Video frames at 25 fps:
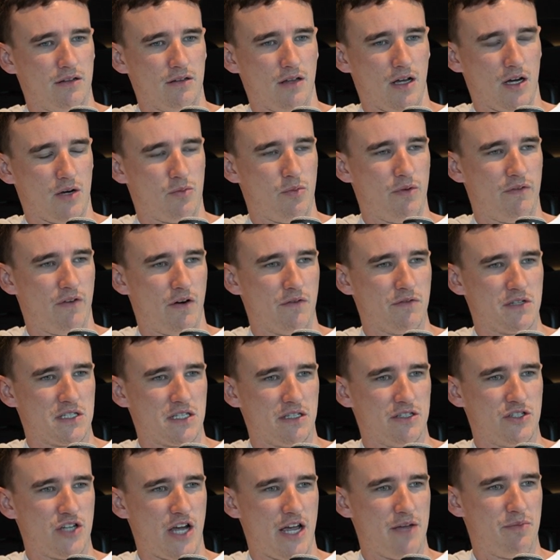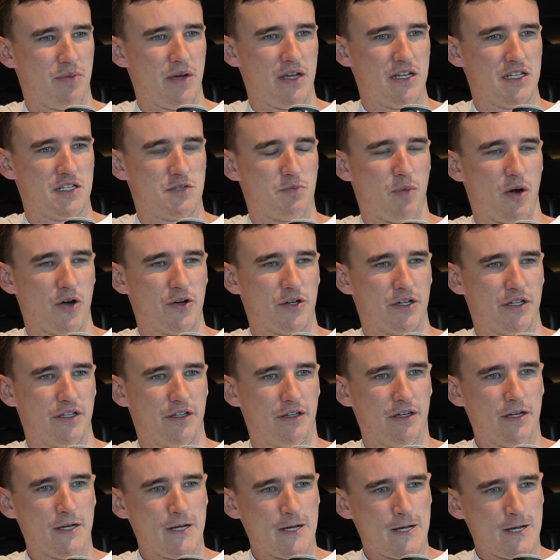Like we've obviously JP
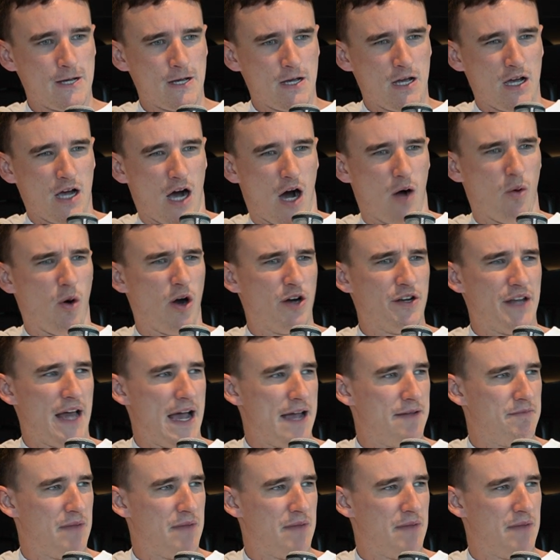spoken. I won't name